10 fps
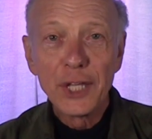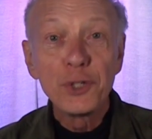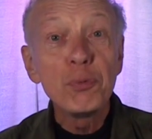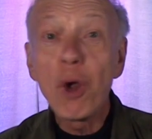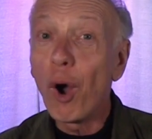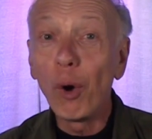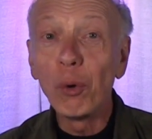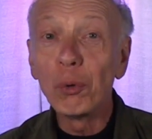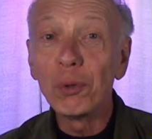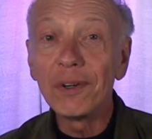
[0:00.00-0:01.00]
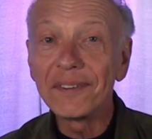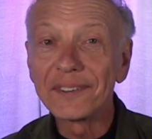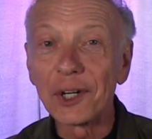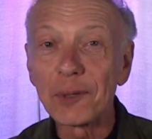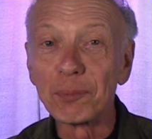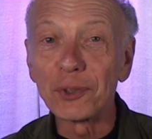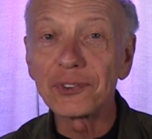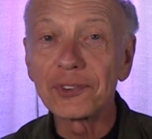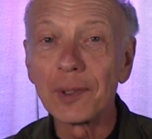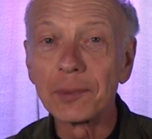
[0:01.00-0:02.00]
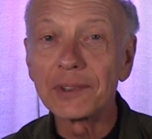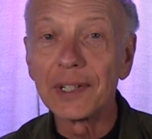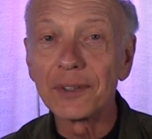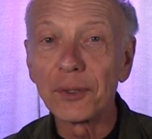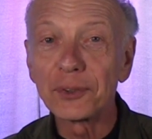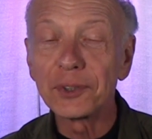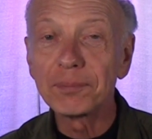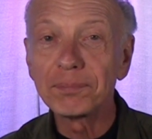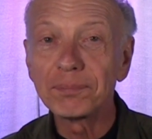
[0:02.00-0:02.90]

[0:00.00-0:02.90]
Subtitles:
You know Garth Brooks is coming to town, don't you?